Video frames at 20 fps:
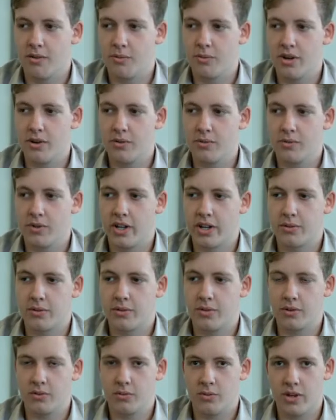what
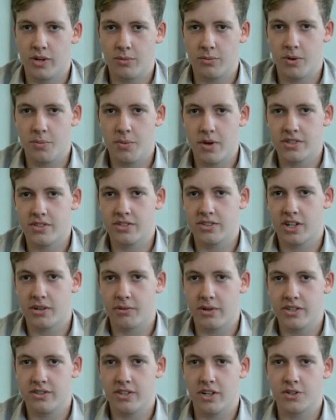person's going
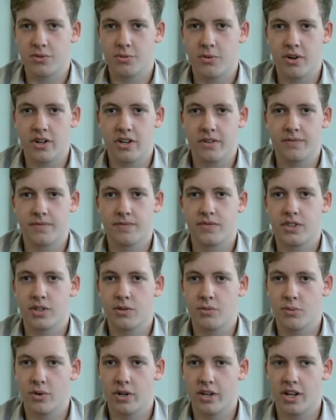to research what
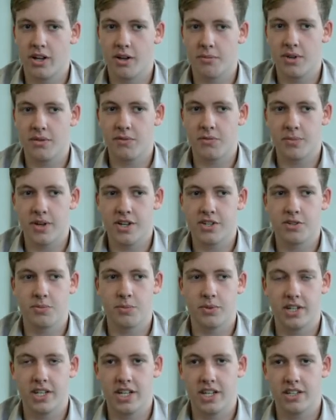
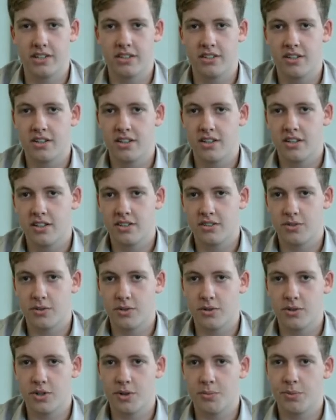information we need
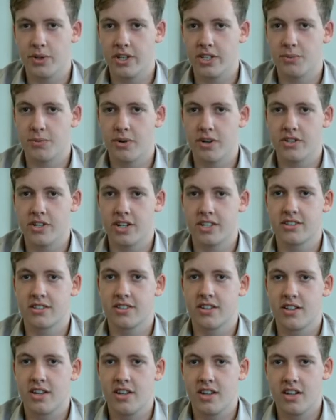to complete the project.
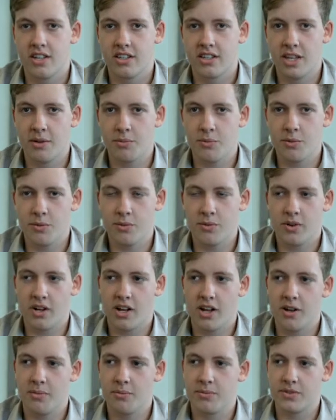Then
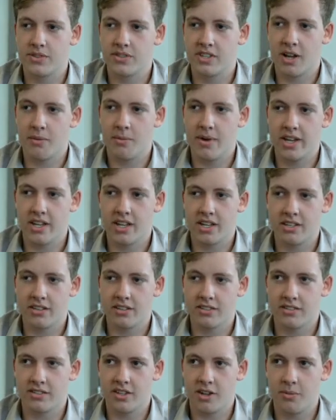we'll start
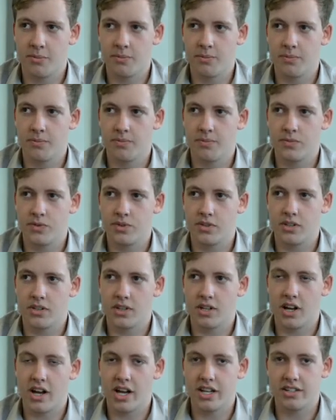making some
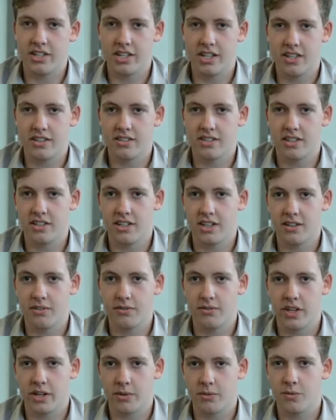ideas, and
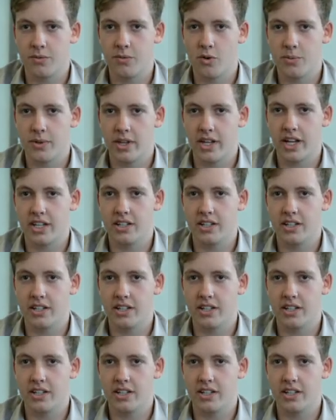then we'll formulate